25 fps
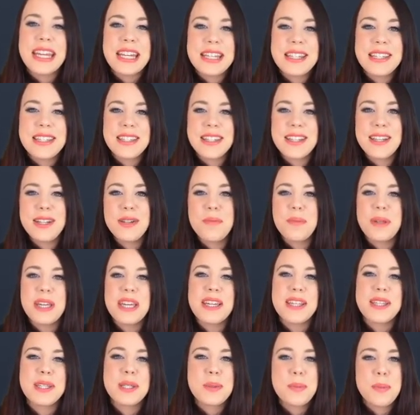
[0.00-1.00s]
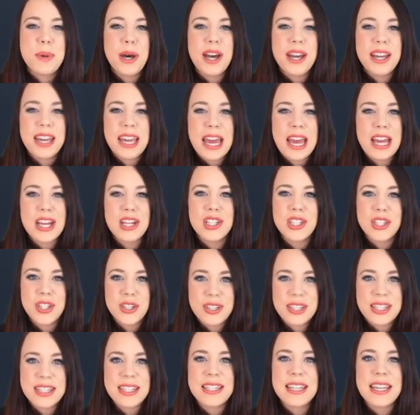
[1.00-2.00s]
instant because SmartCash
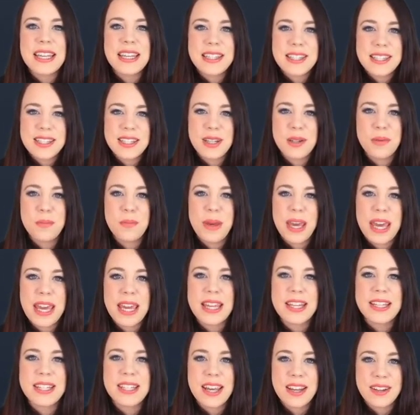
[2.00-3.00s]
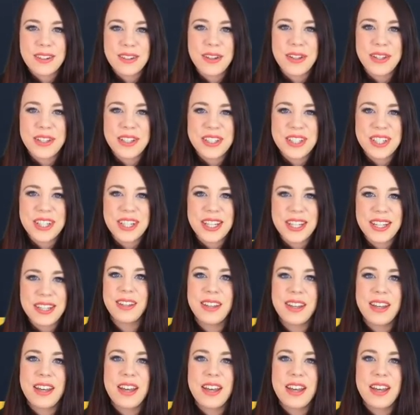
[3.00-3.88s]
uses instant pay technology.